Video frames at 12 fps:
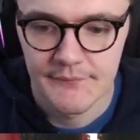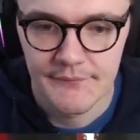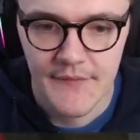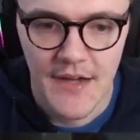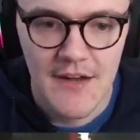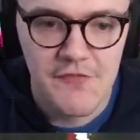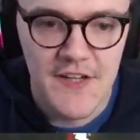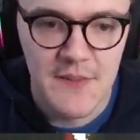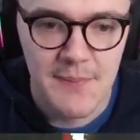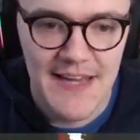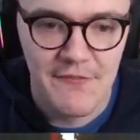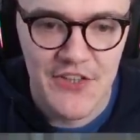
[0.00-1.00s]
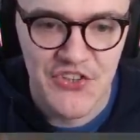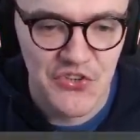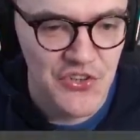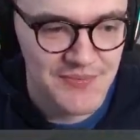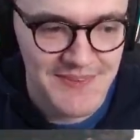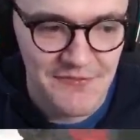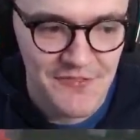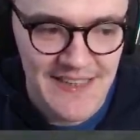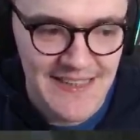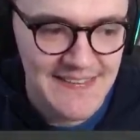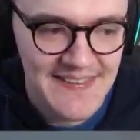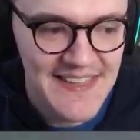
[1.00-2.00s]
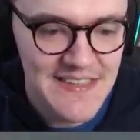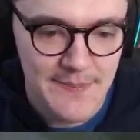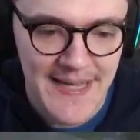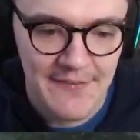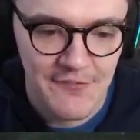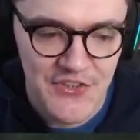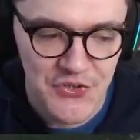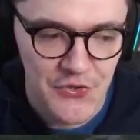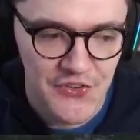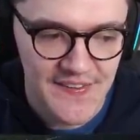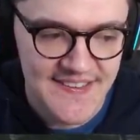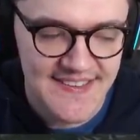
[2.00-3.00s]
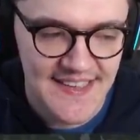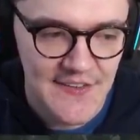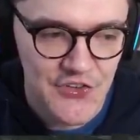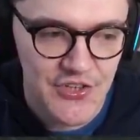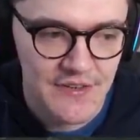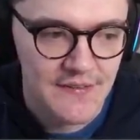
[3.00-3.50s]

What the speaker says: Can't find a Pain Res hook. Doesn't really need a Pain Res hook at this stage.